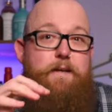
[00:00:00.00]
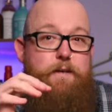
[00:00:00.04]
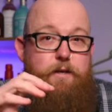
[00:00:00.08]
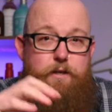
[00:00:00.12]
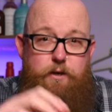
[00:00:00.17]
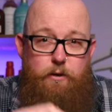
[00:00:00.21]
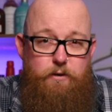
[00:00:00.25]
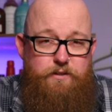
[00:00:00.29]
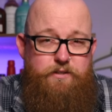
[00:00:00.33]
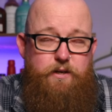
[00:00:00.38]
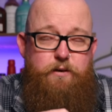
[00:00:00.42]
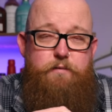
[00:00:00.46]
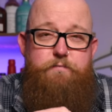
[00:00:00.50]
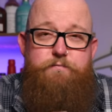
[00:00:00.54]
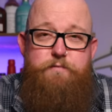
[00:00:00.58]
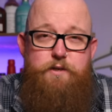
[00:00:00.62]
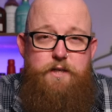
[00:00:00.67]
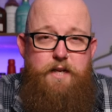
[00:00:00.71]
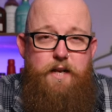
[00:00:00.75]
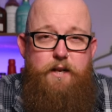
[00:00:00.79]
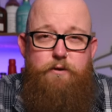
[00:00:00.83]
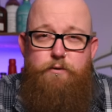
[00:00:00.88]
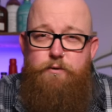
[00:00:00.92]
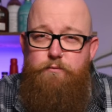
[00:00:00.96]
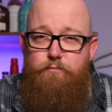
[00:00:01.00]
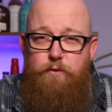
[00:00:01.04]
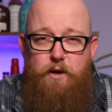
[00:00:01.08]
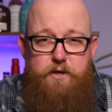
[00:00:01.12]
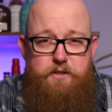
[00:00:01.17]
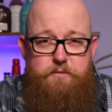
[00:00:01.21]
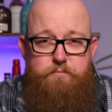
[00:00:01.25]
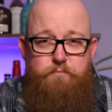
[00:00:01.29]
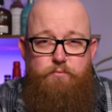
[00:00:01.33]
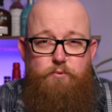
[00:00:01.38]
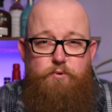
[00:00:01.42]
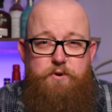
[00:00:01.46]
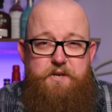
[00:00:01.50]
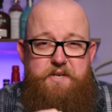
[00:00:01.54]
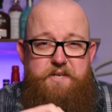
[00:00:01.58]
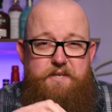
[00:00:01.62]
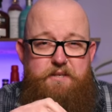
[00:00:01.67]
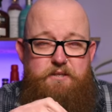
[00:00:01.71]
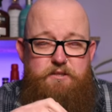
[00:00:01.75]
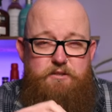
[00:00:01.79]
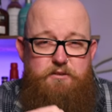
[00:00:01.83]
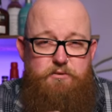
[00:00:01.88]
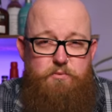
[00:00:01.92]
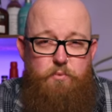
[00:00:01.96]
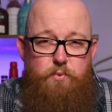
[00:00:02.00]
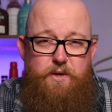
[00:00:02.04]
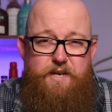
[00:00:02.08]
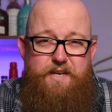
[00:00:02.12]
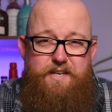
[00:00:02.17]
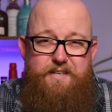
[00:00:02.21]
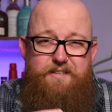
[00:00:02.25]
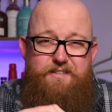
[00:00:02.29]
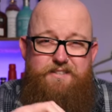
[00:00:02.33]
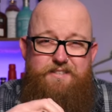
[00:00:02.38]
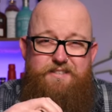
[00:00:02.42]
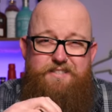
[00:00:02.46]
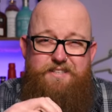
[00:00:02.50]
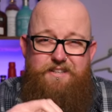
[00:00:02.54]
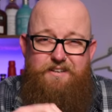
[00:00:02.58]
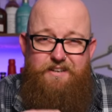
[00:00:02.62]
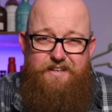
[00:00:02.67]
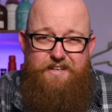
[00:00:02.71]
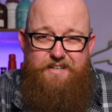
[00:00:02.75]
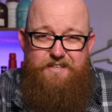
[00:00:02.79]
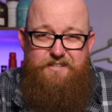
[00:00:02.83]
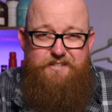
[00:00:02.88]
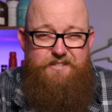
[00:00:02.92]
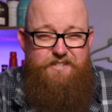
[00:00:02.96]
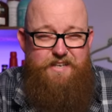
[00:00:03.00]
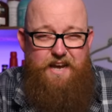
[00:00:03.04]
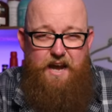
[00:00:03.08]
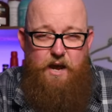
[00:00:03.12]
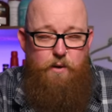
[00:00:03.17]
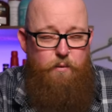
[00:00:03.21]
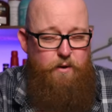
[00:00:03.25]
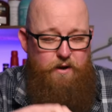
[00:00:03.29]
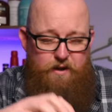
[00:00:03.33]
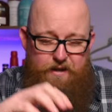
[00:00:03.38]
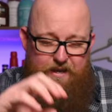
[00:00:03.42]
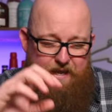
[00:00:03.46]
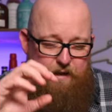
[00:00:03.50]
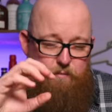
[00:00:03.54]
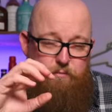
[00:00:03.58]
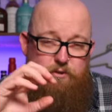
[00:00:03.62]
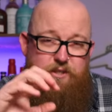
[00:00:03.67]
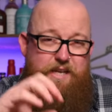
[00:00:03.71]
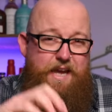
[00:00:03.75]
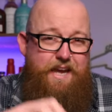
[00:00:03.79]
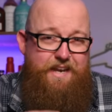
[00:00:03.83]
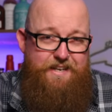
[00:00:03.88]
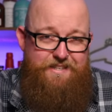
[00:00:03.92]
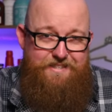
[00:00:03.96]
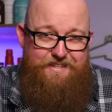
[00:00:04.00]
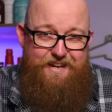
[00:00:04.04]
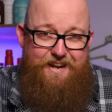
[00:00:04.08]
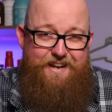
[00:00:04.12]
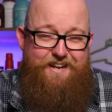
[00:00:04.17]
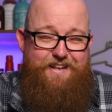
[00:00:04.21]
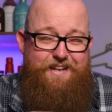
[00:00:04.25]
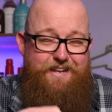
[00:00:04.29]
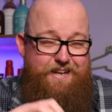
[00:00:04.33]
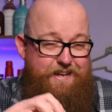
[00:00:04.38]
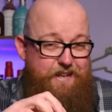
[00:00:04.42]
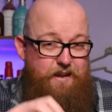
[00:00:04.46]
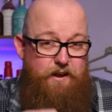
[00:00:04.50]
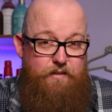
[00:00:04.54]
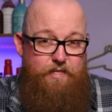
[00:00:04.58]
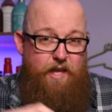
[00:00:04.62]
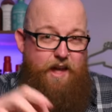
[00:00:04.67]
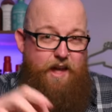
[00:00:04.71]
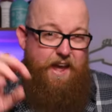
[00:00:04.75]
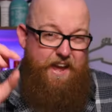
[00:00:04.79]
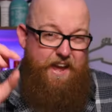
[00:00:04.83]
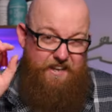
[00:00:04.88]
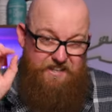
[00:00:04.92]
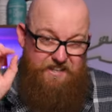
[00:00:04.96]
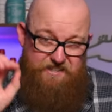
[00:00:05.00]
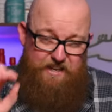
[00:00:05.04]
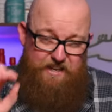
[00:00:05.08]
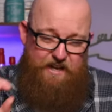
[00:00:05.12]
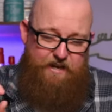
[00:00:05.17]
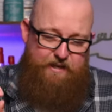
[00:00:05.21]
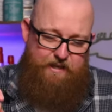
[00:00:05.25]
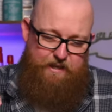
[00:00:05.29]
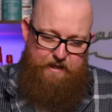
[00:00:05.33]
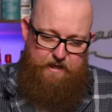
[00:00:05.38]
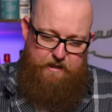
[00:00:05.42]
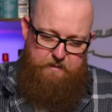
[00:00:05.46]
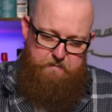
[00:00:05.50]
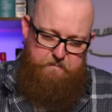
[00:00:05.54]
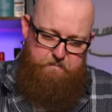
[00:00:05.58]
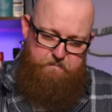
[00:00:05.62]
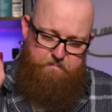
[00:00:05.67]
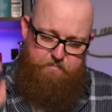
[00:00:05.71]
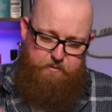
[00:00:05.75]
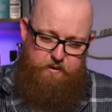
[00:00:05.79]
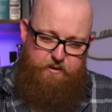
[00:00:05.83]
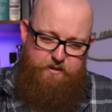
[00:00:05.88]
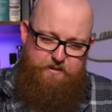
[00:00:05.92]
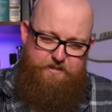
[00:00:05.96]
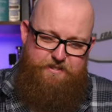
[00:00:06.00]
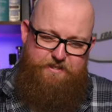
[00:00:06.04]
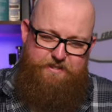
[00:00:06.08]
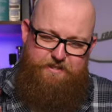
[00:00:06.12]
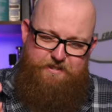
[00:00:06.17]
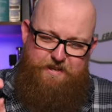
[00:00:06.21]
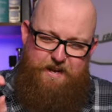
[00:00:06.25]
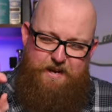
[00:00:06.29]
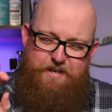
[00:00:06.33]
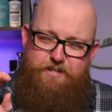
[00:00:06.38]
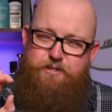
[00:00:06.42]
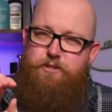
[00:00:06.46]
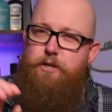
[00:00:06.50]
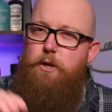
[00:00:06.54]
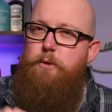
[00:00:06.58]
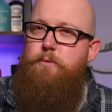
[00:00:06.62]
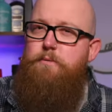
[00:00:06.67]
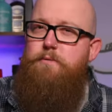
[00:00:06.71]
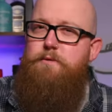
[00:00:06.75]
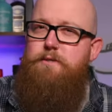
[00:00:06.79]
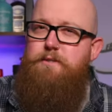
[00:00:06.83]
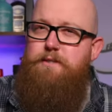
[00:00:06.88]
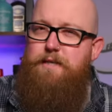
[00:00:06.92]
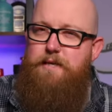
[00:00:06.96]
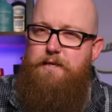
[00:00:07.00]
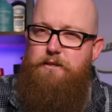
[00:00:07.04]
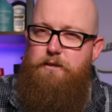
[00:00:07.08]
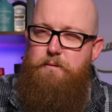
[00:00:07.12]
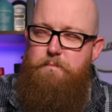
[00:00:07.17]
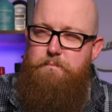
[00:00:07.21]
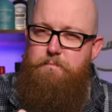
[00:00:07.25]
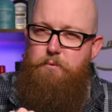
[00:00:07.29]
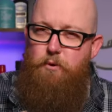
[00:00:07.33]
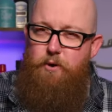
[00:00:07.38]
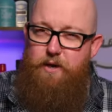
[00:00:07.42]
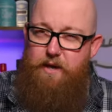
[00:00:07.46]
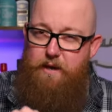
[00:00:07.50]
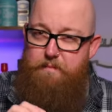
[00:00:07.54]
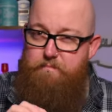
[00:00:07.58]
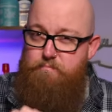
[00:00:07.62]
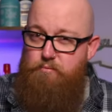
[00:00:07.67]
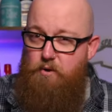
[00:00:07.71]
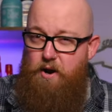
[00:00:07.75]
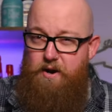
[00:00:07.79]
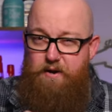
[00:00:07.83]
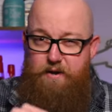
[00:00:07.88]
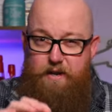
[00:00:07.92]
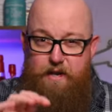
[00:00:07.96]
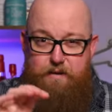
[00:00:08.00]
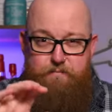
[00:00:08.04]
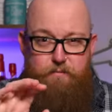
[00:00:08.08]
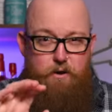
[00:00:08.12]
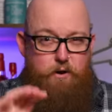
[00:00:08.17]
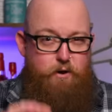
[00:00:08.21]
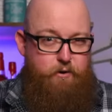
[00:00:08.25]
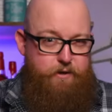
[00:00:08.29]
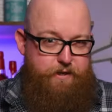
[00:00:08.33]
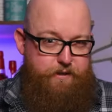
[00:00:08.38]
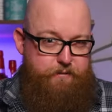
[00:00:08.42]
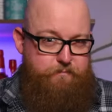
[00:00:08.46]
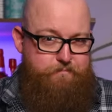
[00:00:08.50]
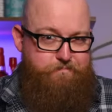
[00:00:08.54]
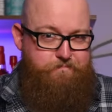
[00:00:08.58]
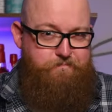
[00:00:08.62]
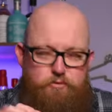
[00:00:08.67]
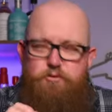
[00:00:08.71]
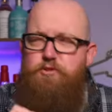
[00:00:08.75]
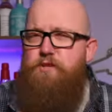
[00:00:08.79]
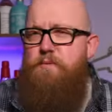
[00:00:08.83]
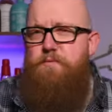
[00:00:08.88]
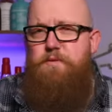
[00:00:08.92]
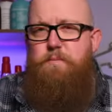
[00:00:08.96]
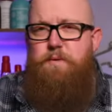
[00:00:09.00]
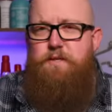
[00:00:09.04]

you know, kind of vanilla and raspberry, sweet, slightly sour, like it was exactly like that, exactly. But I don't see them putting a brand name on it. just seems a